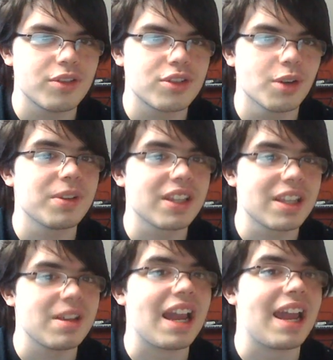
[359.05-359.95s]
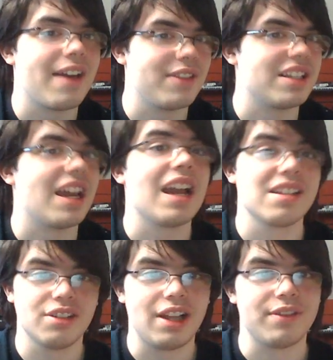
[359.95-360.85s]
Don't believe me? I
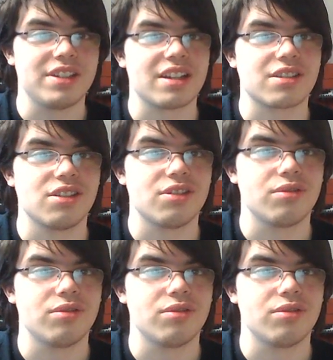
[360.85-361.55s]
still have the text too.